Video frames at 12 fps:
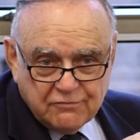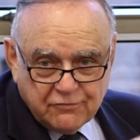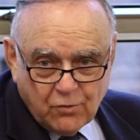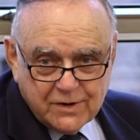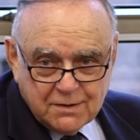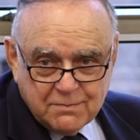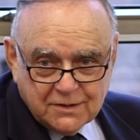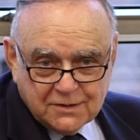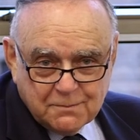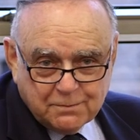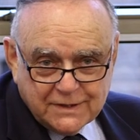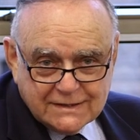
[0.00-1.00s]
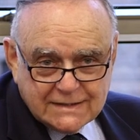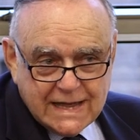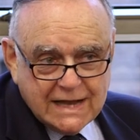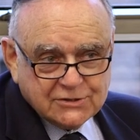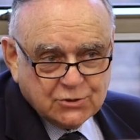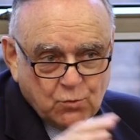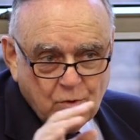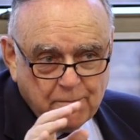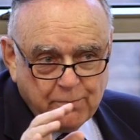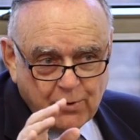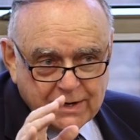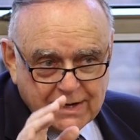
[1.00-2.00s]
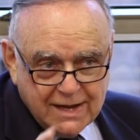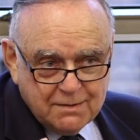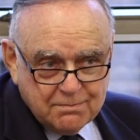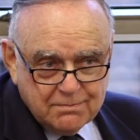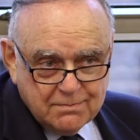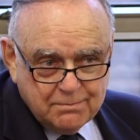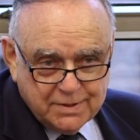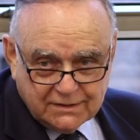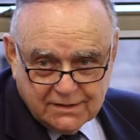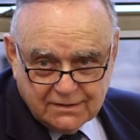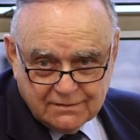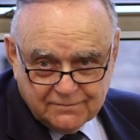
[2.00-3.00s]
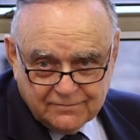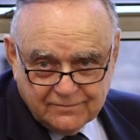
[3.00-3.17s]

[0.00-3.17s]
40 million pre-tax to 1.8 billion.